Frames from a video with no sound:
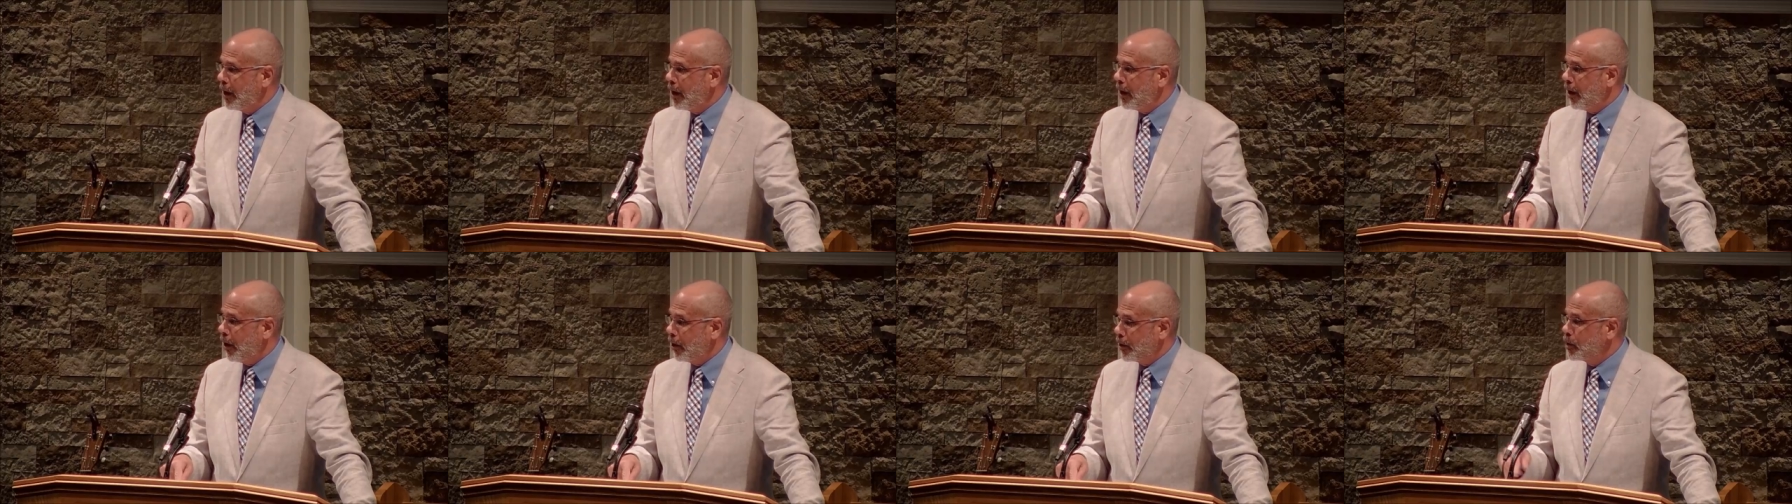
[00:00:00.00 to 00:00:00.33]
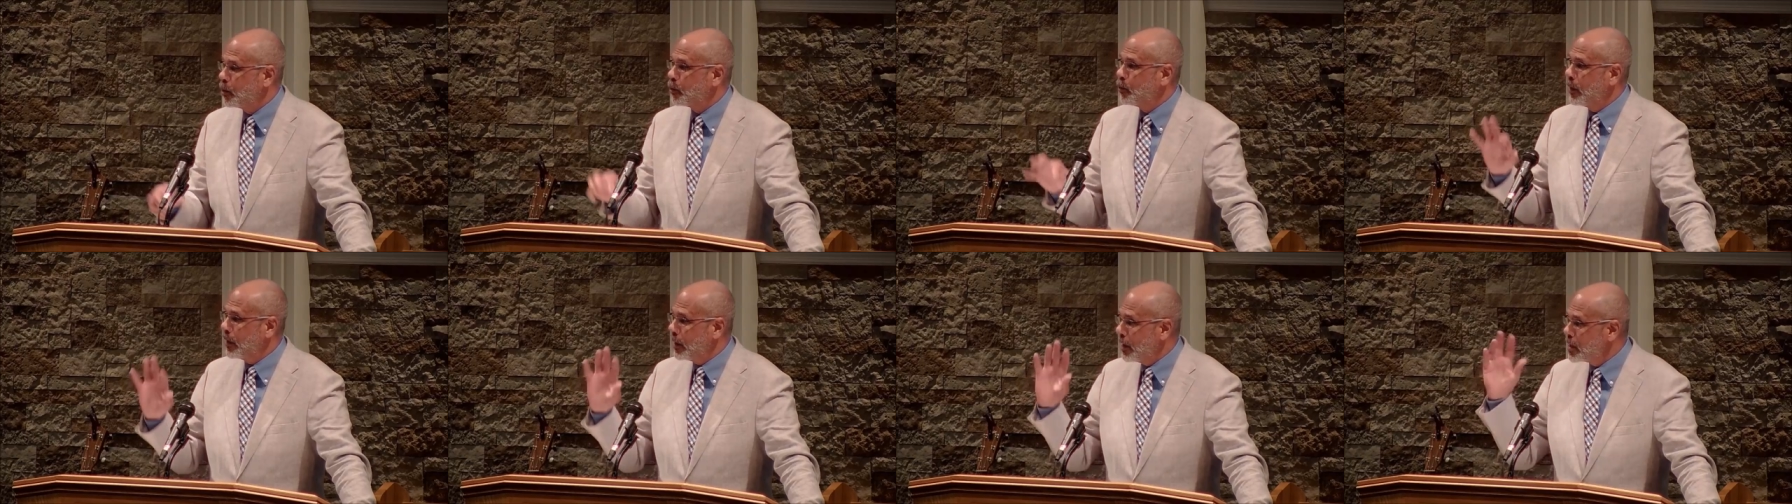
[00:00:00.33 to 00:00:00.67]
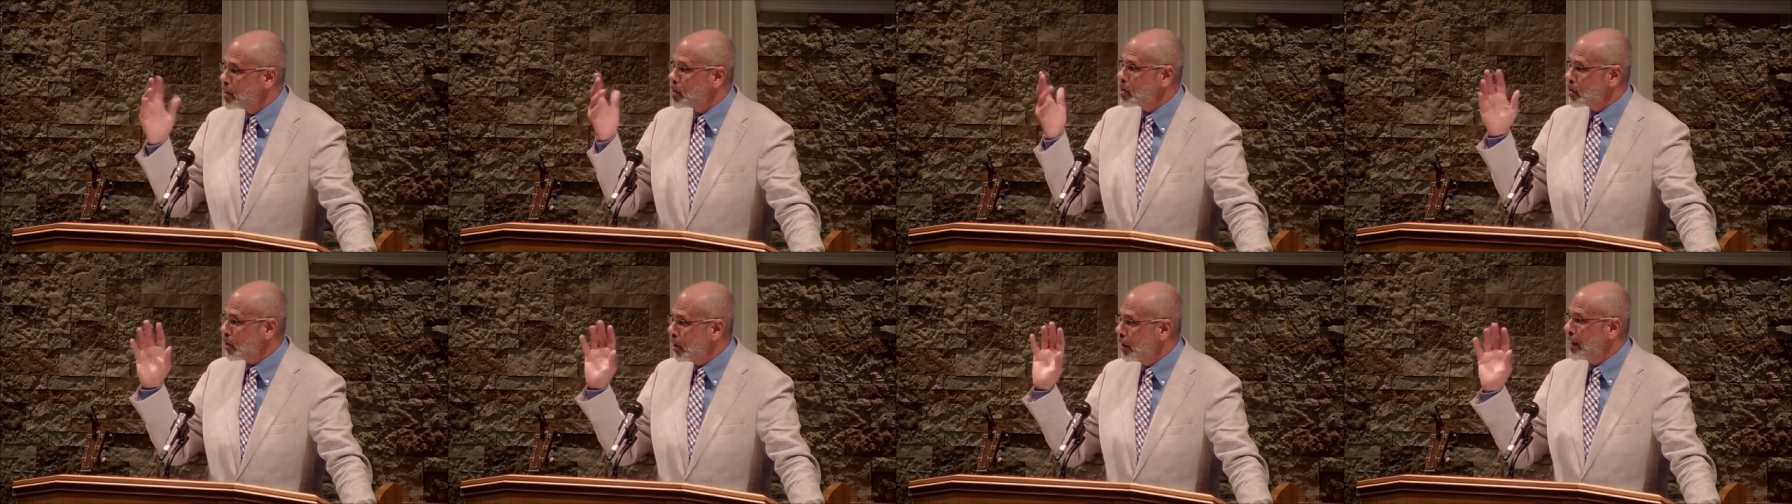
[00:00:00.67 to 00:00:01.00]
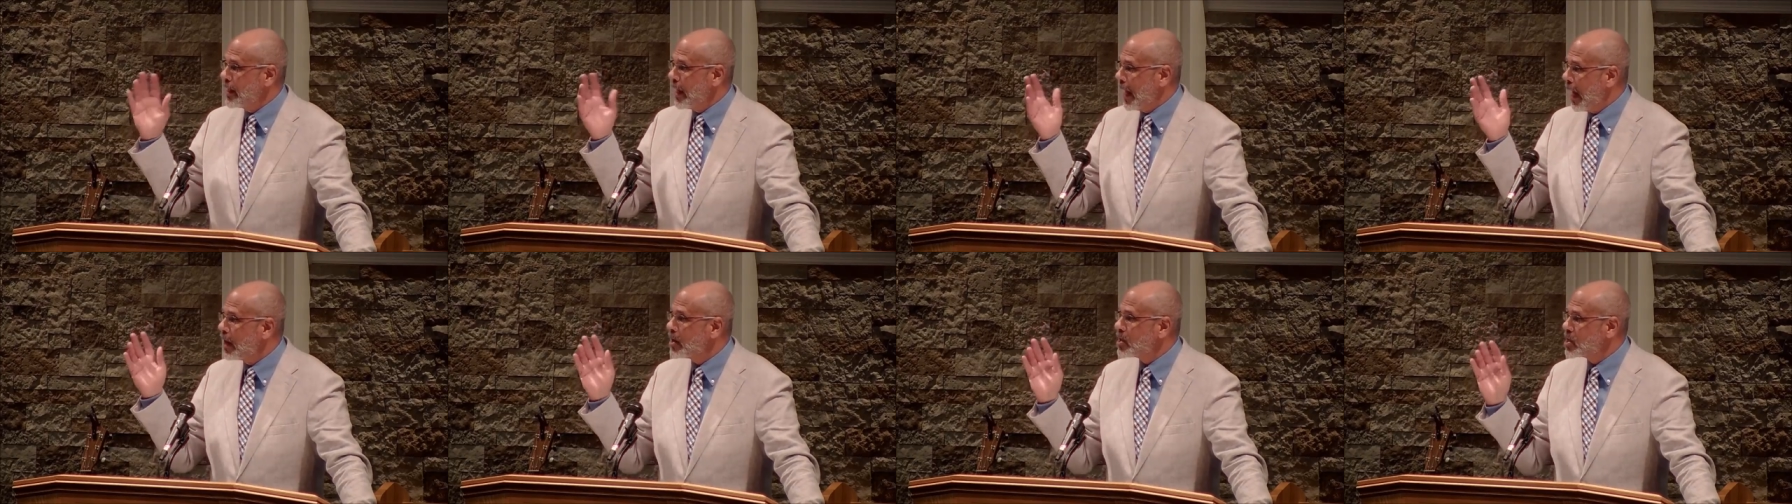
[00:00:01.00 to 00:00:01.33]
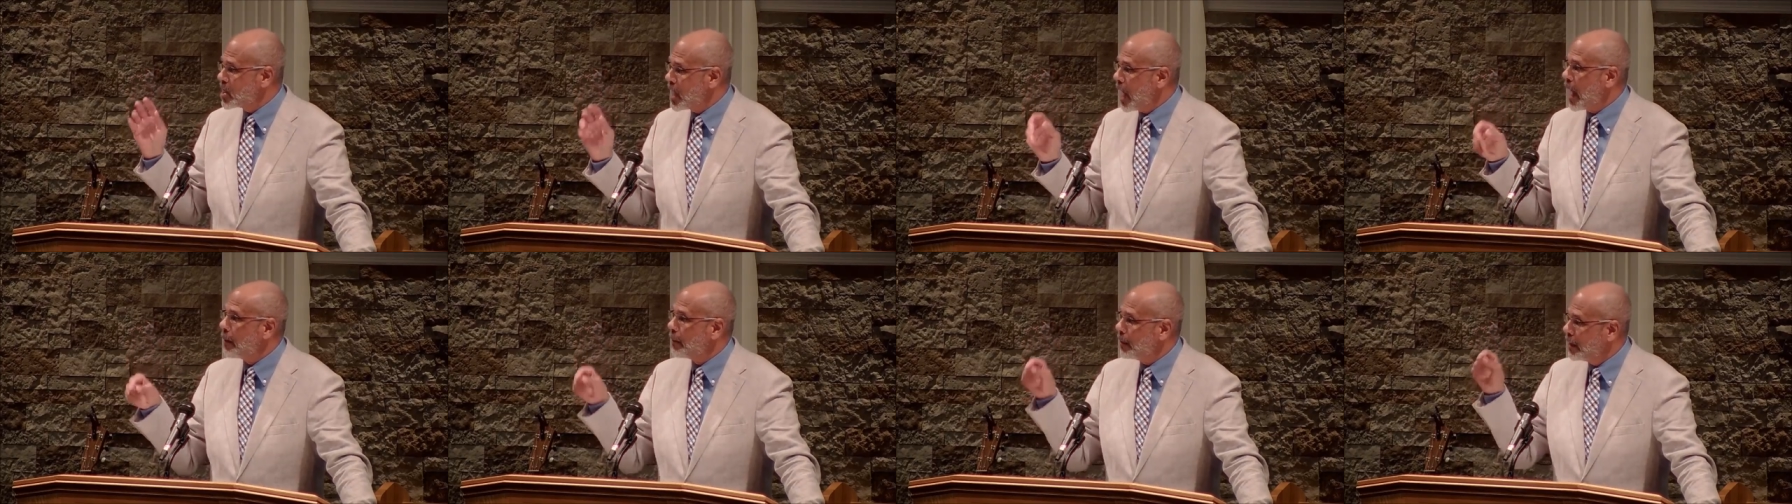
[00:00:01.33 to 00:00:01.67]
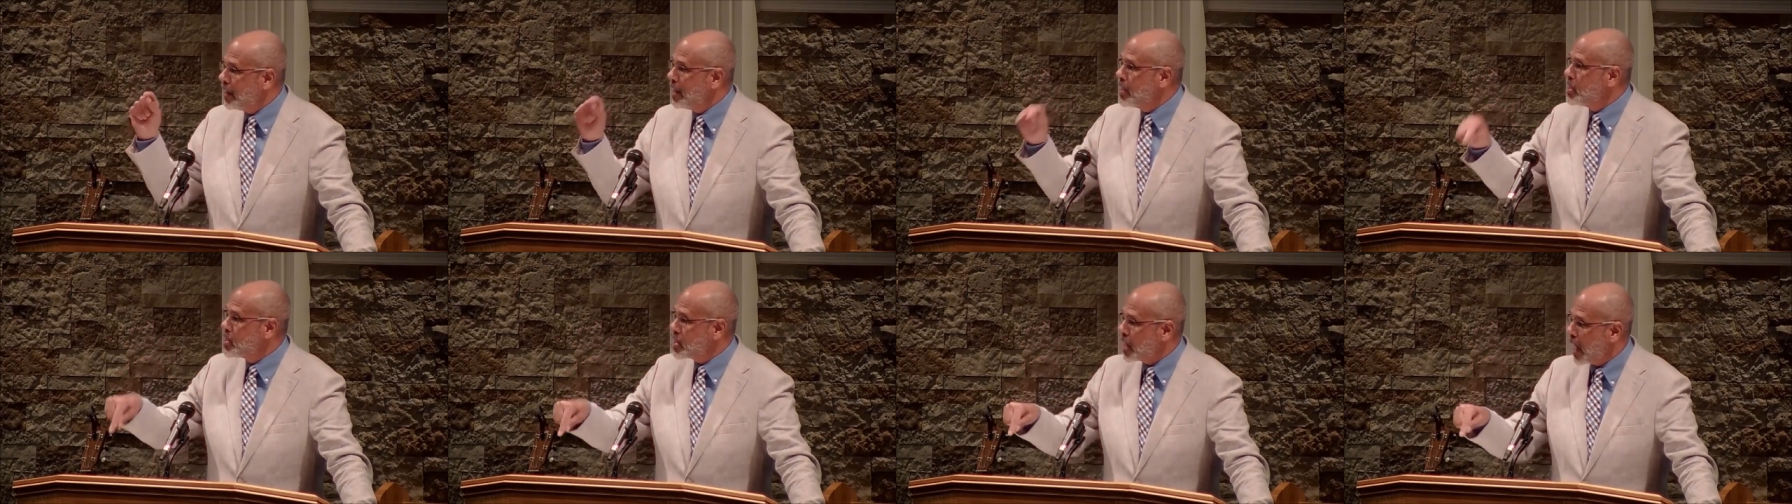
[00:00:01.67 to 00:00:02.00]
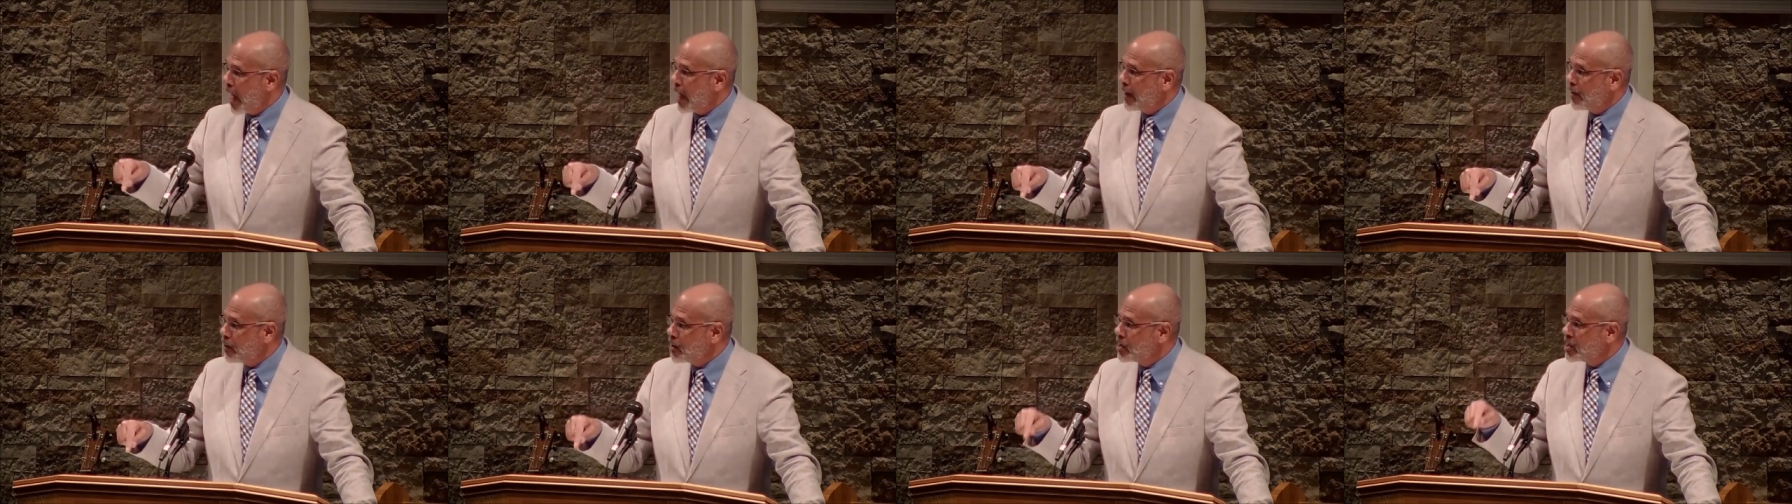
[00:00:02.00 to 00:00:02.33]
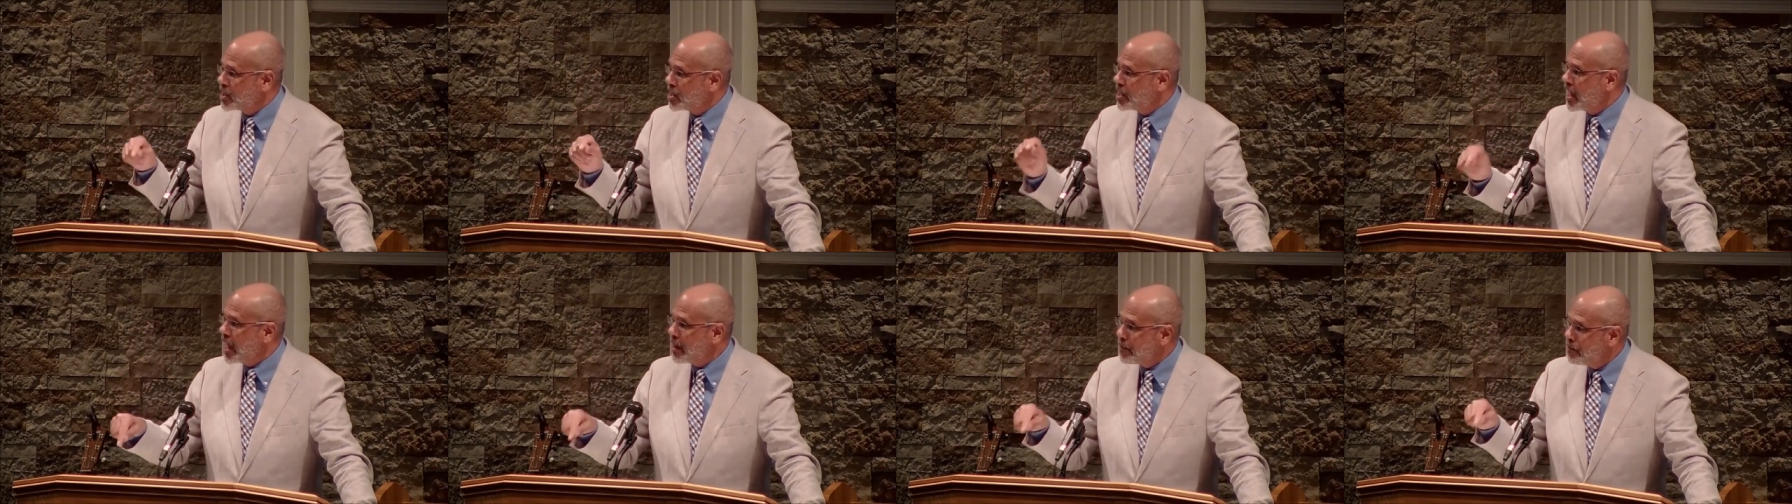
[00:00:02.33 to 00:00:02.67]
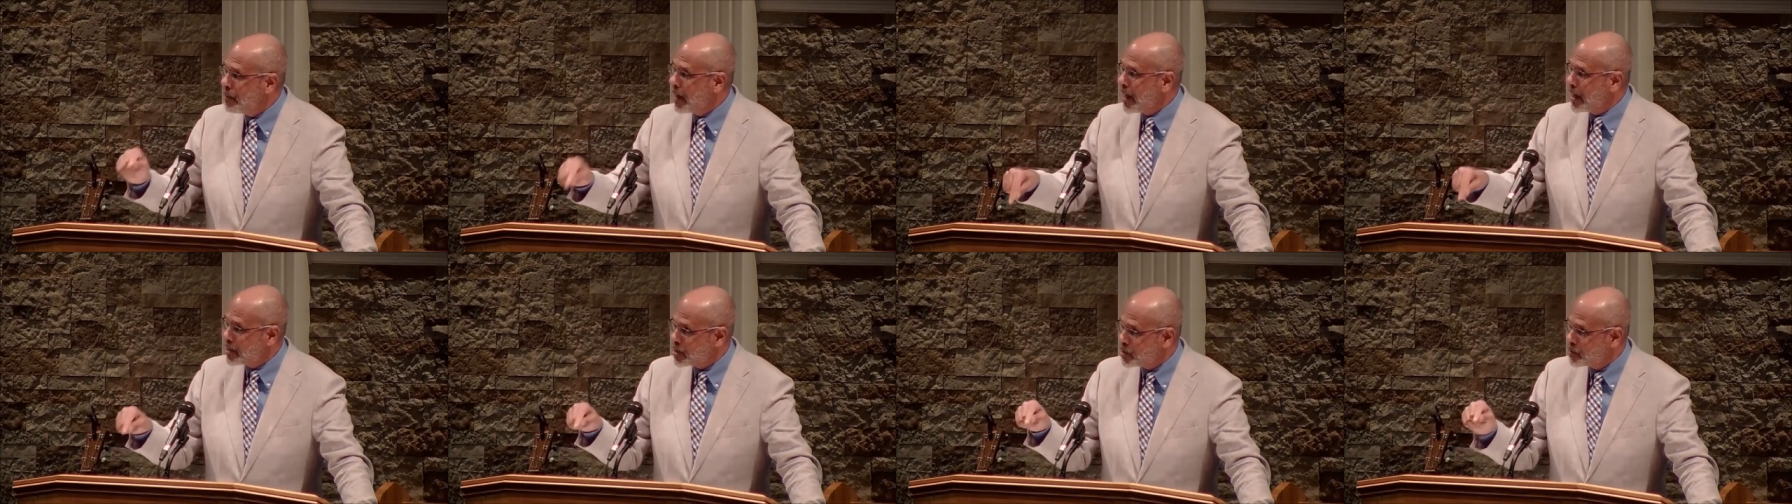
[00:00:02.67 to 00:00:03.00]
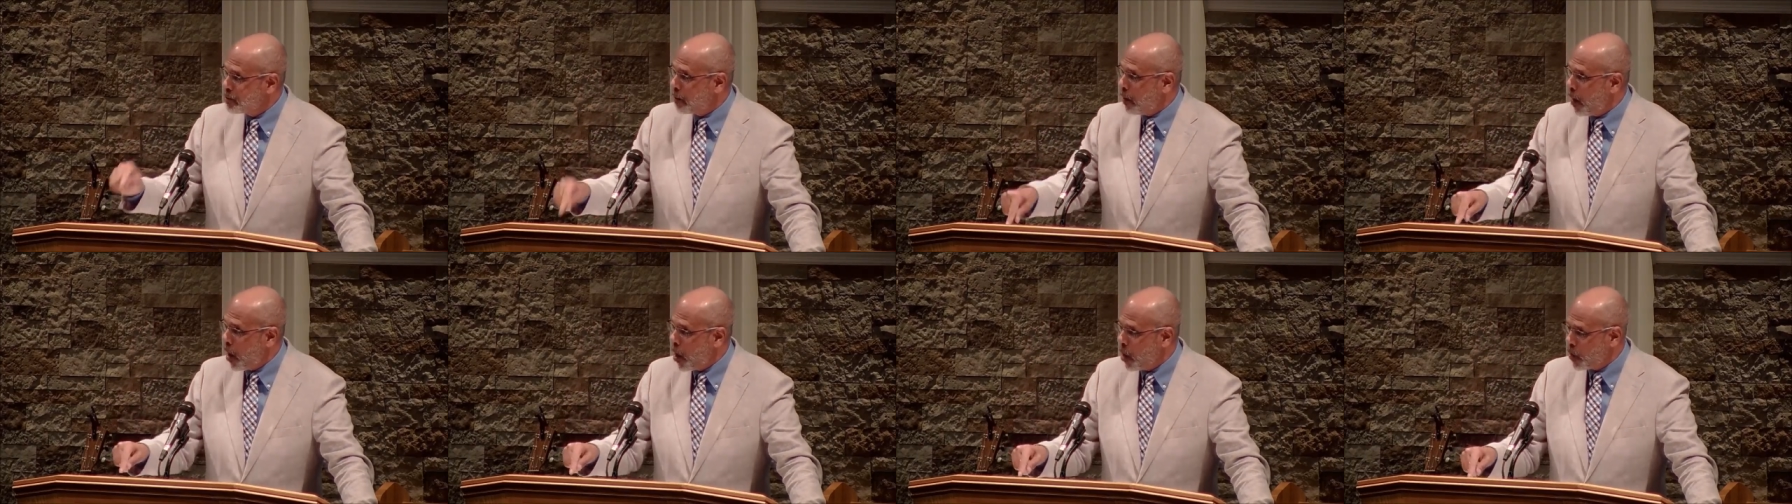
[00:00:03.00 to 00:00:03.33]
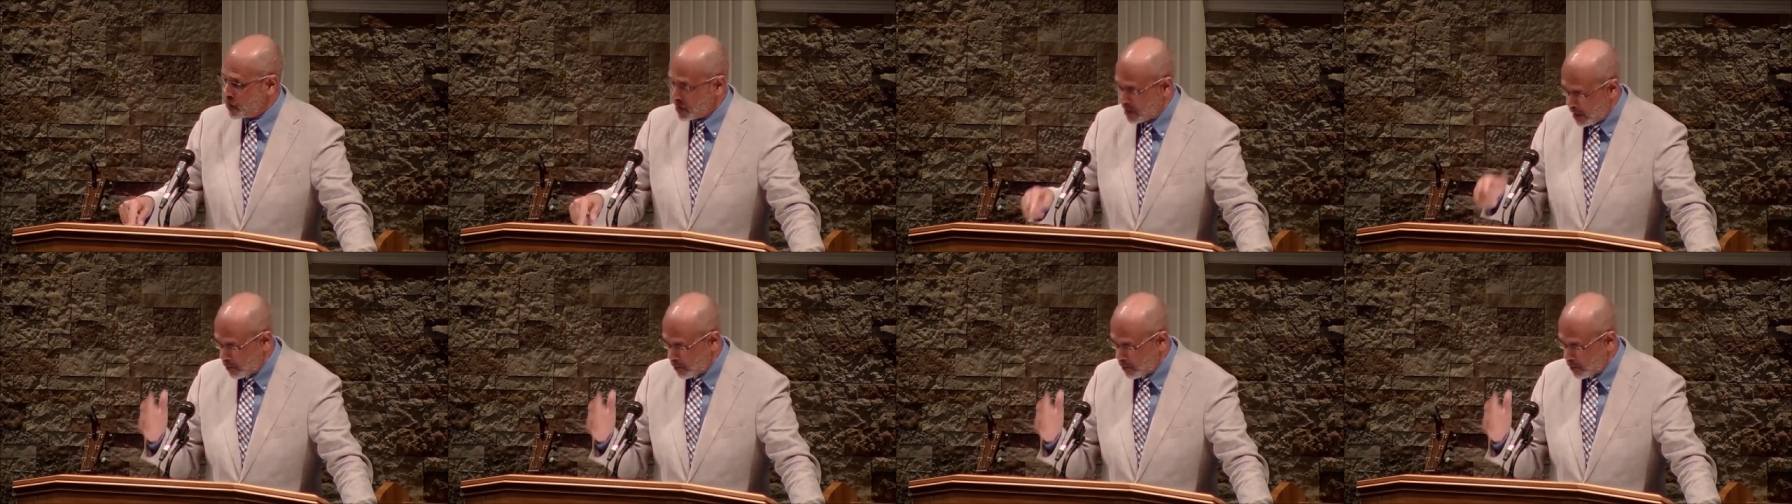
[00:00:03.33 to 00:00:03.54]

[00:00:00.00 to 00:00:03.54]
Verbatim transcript: For you're religious on the outside, but inside there are dead men's bones.